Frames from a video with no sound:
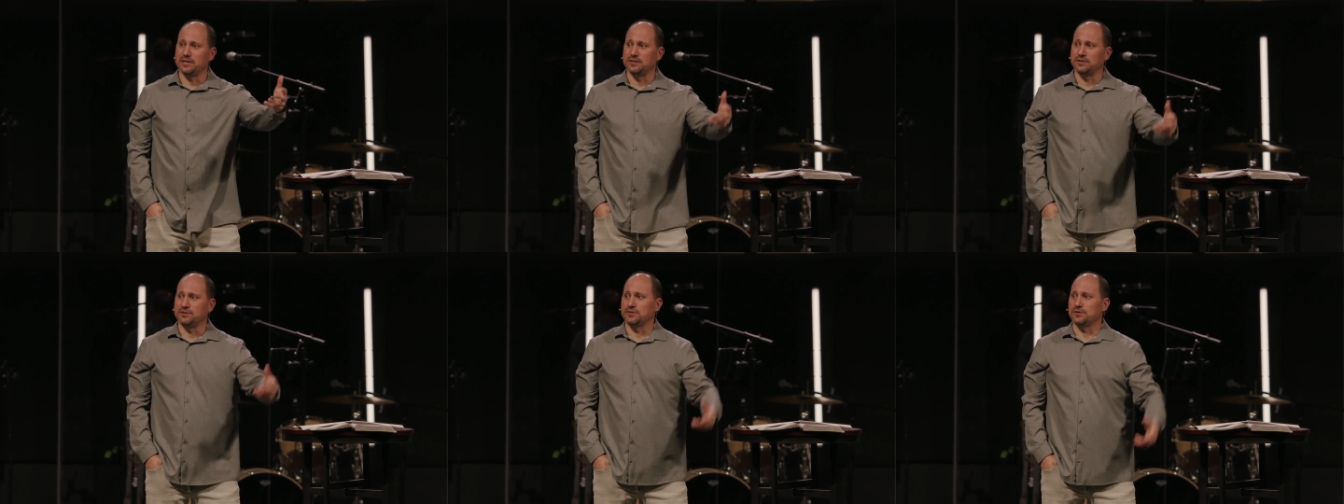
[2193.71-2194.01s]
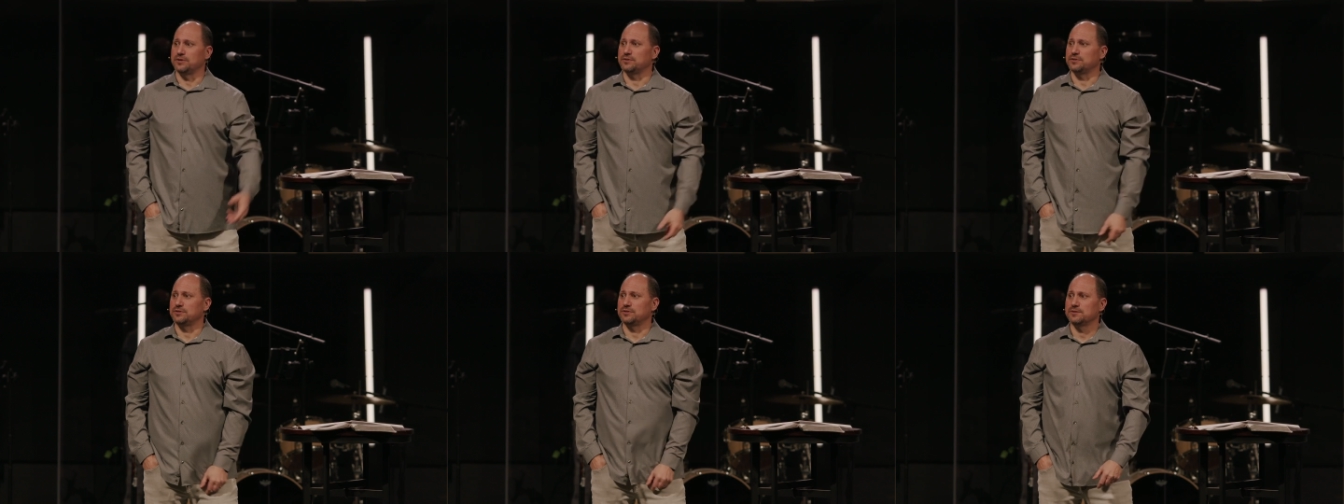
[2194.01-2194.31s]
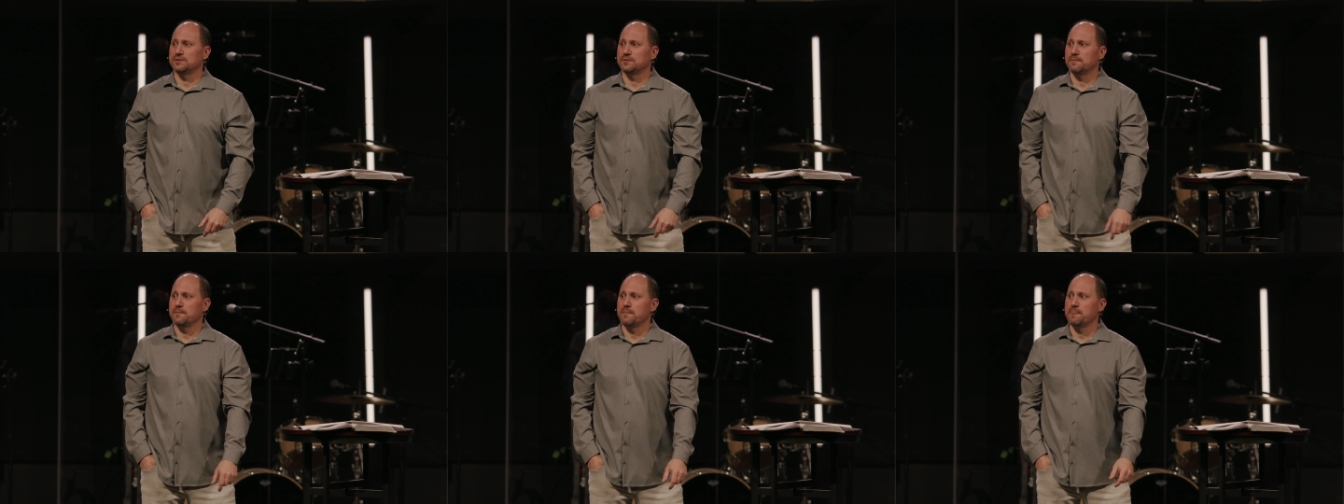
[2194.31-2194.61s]
to
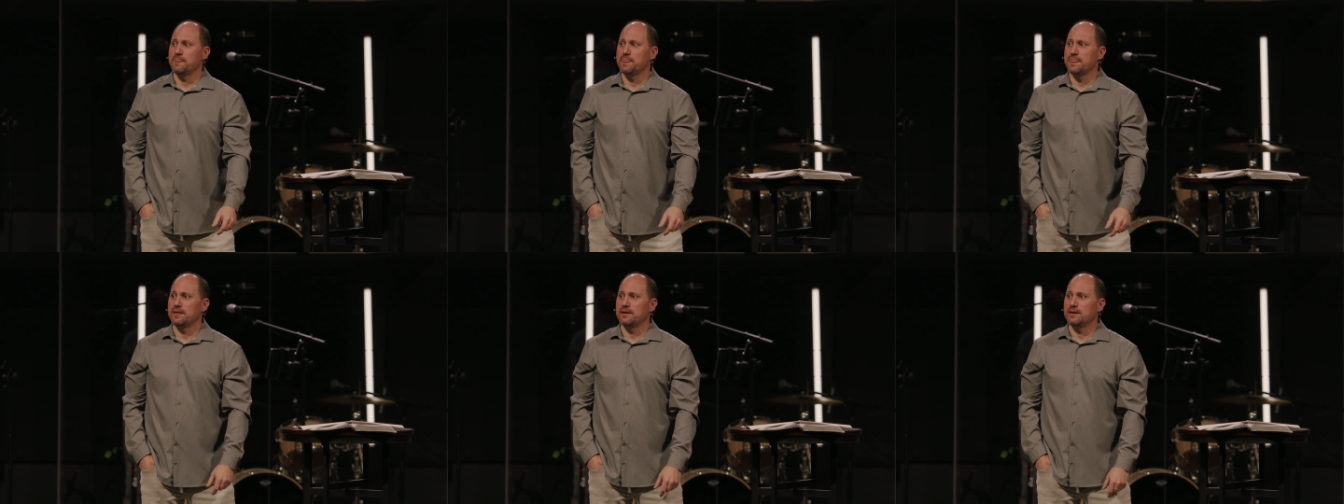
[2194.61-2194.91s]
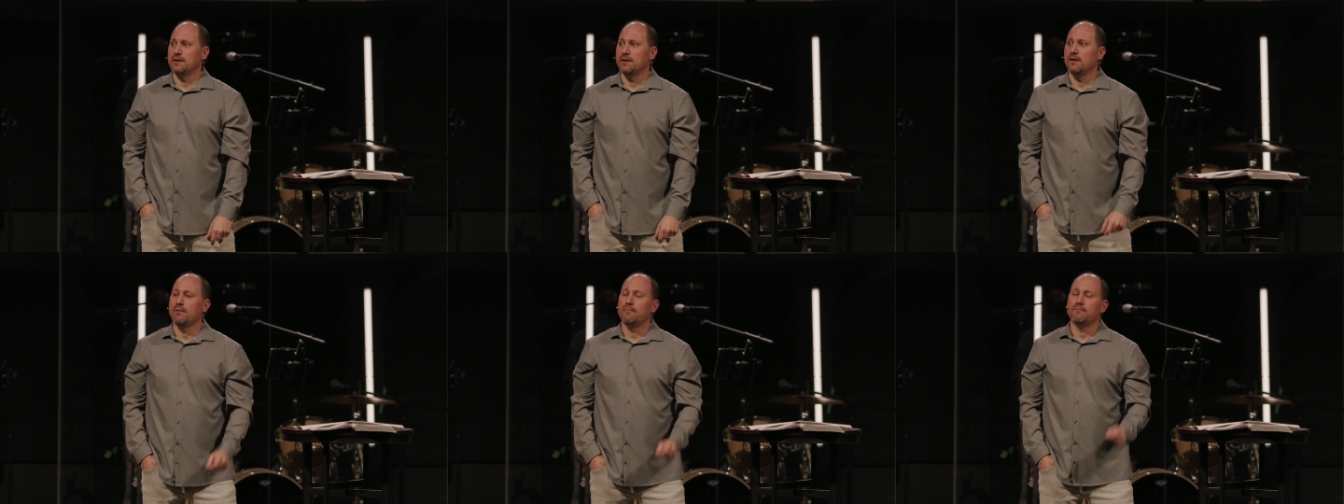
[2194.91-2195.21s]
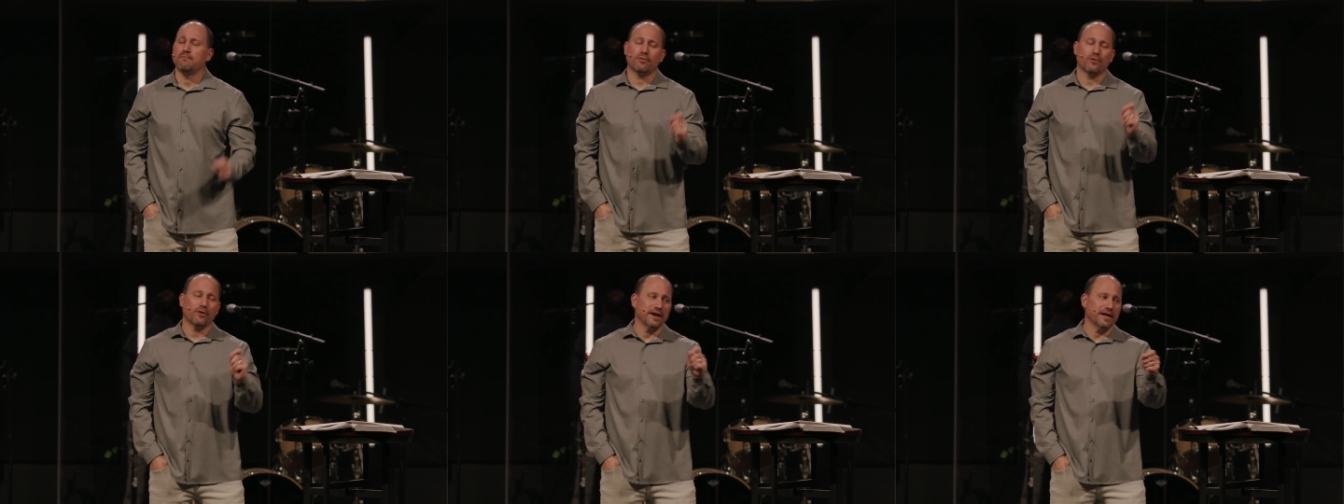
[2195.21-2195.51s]
church,
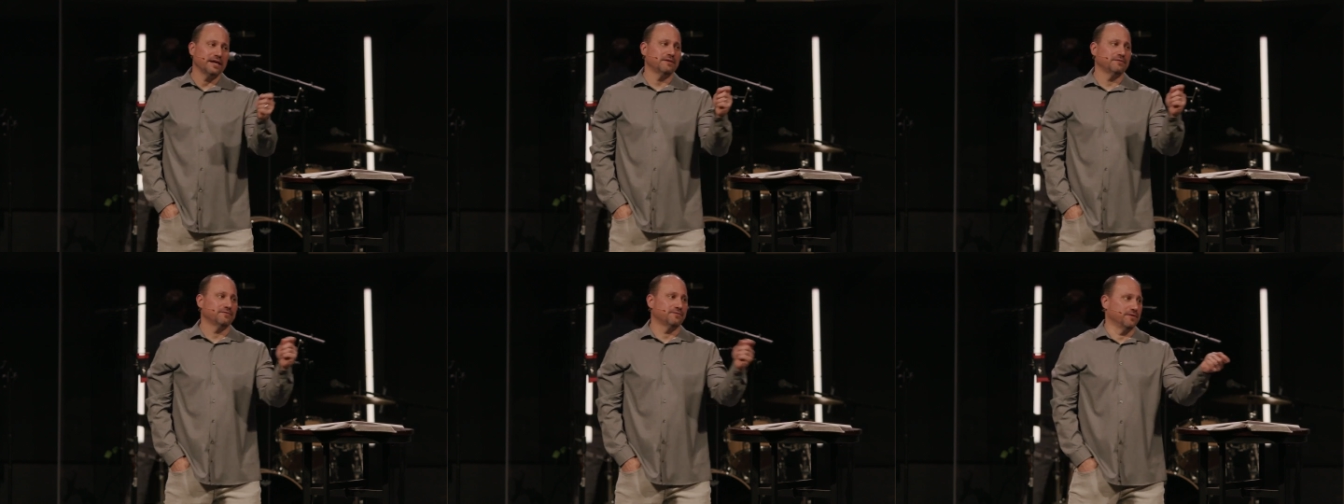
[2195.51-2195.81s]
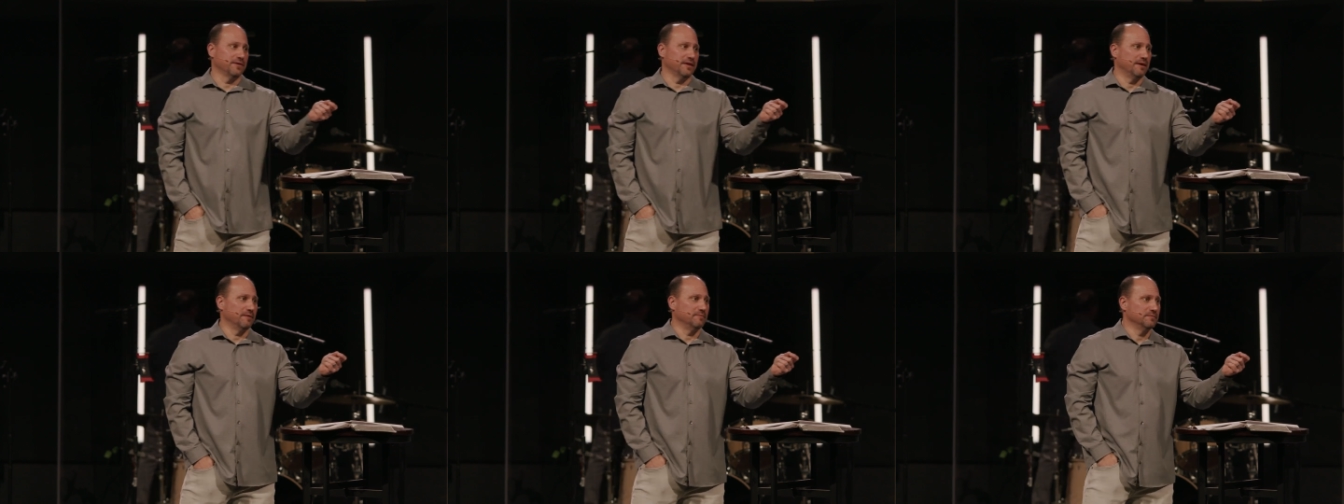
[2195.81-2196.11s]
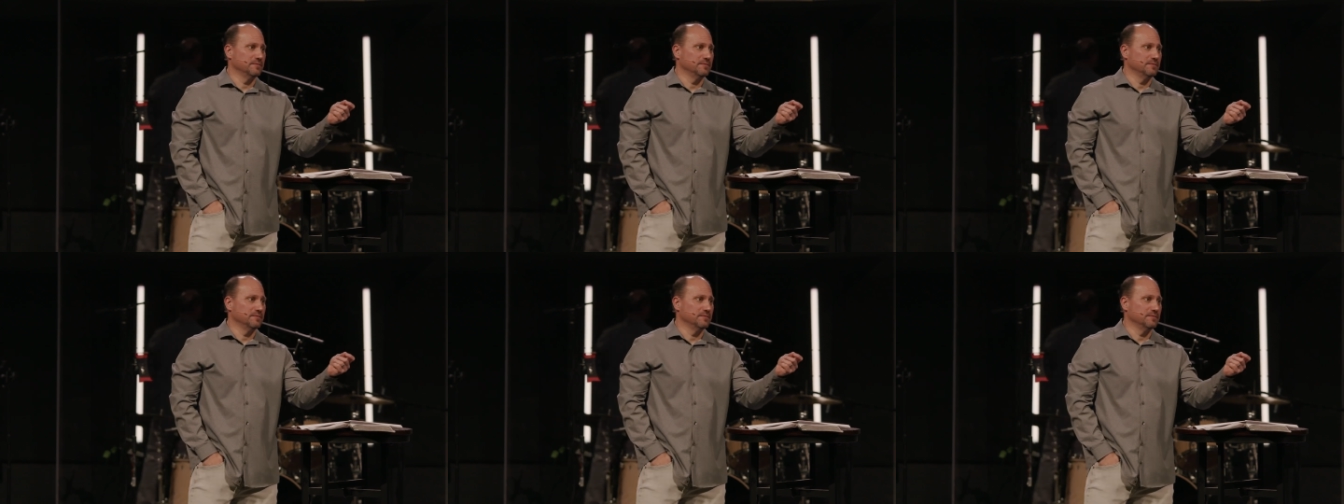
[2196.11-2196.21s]
praying for them.